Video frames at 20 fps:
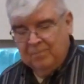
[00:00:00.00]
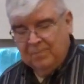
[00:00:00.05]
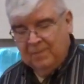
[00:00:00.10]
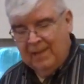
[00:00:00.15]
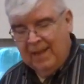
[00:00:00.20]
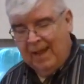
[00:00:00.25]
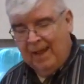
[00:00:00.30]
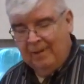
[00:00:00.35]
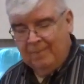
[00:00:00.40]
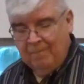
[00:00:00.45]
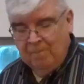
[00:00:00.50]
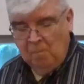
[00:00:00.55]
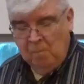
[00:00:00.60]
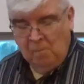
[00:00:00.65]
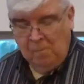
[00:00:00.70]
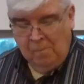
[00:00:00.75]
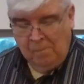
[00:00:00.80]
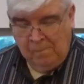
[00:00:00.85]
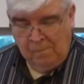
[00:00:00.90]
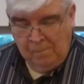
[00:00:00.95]
Now,
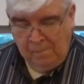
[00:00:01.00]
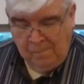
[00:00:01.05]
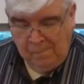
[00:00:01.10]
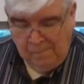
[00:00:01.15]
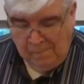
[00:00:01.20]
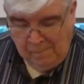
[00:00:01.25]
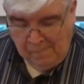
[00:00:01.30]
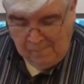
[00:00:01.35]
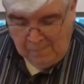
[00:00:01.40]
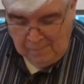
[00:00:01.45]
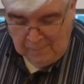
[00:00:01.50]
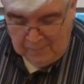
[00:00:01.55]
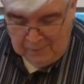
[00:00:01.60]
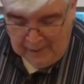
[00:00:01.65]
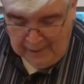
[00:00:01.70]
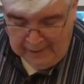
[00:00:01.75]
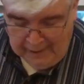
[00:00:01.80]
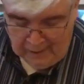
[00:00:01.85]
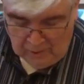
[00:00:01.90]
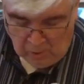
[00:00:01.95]

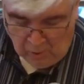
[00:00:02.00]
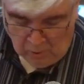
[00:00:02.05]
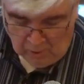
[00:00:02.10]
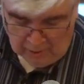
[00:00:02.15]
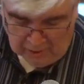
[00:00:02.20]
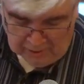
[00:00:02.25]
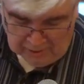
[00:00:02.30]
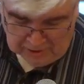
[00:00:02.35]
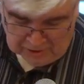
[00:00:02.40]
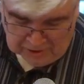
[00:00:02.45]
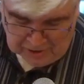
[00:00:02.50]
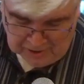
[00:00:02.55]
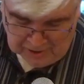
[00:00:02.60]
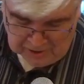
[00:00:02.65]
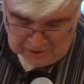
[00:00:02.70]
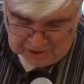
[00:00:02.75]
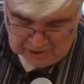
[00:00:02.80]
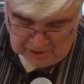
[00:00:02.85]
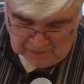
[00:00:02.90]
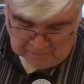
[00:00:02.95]
in order
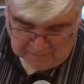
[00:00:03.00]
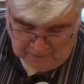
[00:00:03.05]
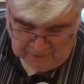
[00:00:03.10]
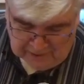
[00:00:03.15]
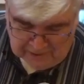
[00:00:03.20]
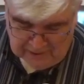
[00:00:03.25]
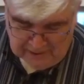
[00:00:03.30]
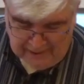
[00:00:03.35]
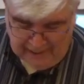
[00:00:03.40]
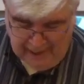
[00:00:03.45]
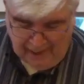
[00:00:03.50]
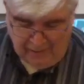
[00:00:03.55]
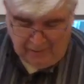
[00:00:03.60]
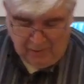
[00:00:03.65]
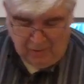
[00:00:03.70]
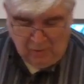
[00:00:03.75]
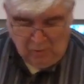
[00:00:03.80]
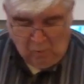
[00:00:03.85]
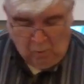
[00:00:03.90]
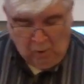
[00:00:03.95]
to, to put
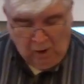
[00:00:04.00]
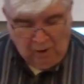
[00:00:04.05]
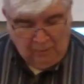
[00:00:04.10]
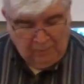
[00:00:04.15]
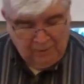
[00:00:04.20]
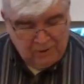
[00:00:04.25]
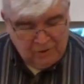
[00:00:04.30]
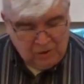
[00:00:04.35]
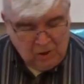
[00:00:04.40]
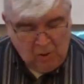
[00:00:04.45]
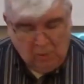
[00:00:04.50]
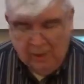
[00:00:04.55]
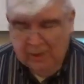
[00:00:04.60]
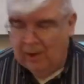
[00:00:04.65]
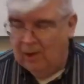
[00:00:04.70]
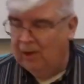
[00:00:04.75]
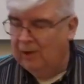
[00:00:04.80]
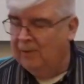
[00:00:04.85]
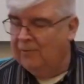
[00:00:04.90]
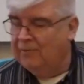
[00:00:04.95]
together what was
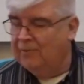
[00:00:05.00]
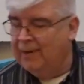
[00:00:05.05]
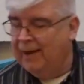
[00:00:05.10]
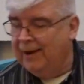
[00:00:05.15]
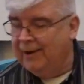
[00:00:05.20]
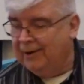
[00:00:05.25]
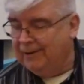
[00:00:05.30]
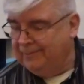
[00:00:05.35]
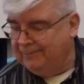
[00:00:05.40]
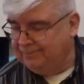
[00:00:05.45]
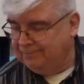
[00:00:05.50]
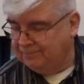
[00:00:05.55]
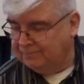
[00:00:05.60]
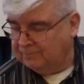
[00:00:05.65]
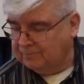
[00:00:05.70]
going on there,